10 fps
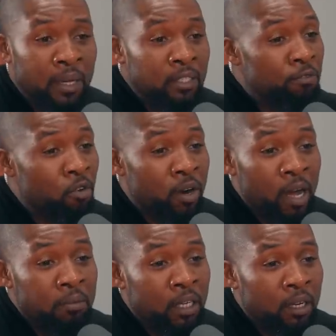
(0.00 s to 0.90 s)
That's a foreign
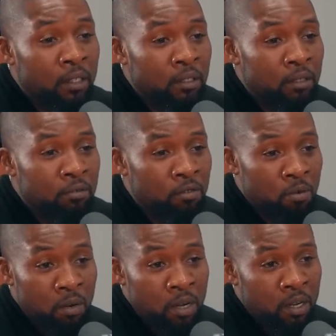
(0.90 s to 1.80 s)
object. Mm. For
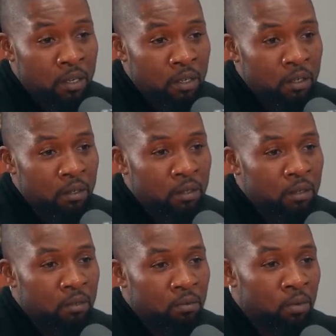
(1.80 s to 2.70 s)
one.
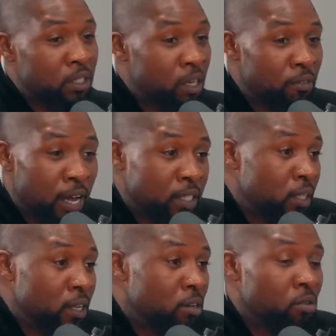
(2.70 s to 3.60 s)
What's in a
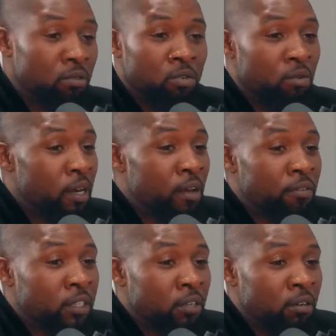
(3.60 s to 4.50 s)
vaccine? Do any
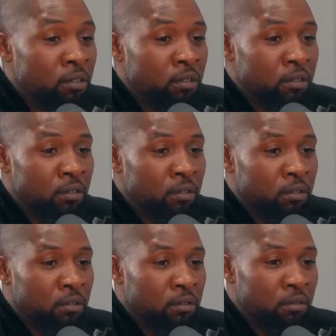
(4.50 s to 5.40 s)
of us know?
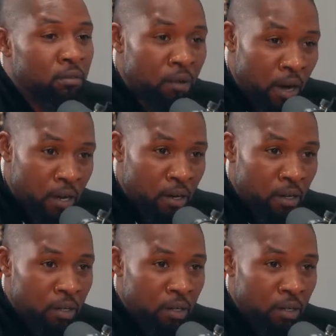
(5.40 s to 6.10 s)
Right.